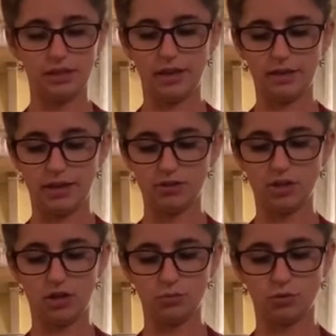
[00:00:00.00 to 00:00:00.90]
And now the
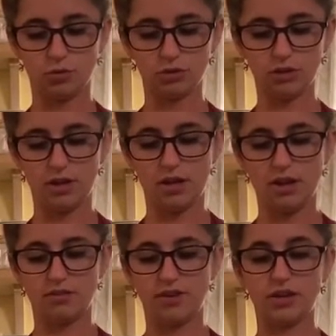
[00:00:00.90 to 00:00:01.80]
all-important
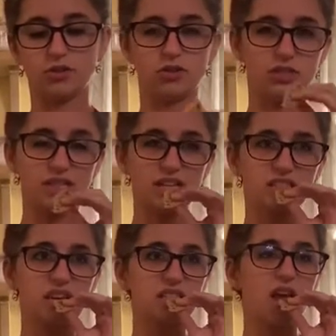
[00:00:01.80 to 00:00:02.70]
final cookie
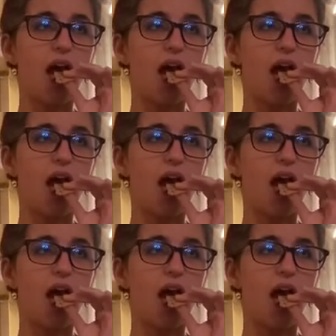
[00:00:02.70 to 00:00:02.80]
taste test.